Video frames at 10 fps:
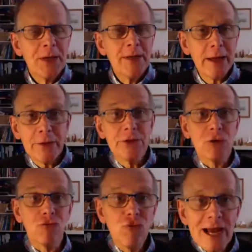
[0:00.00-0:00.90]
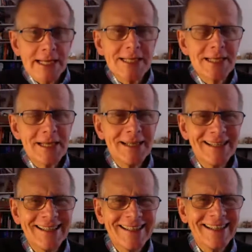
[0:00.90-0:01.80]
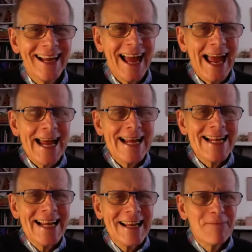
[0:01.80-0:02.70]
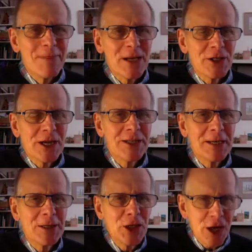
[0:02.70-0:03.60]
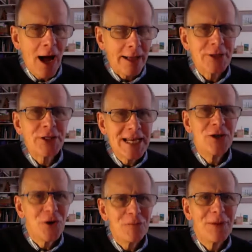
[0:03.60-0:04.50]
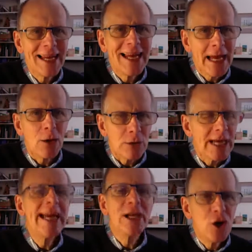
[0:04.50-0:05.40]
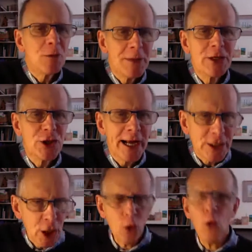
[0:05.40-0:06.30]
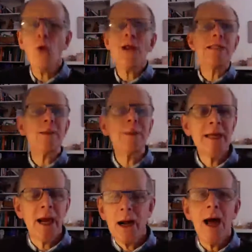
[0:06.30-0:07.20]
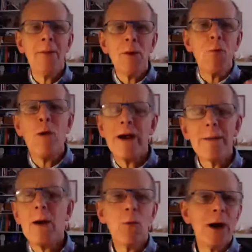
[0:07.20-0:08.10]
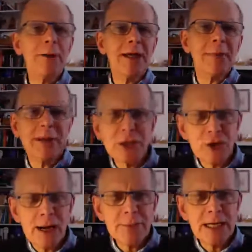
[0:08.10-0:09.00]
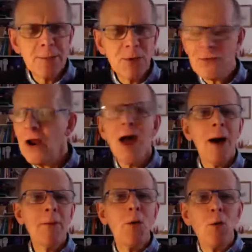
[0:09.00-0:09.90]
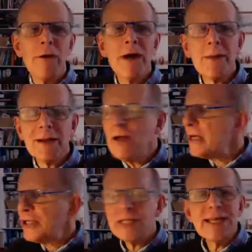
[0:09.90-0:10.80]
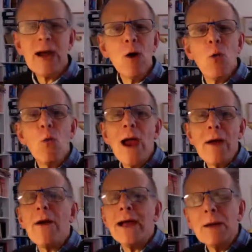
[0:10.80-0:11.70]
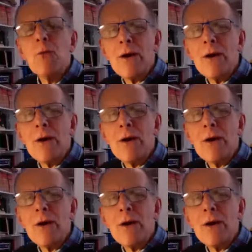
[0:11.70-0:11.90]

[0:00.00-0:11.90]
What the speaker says: Now there is a risk, because there's a chance he could be healed. He could be changed. And all that's up in the air. I'm not worried about where I'm going to get my scraps anymore from. I'm not worried about just now where I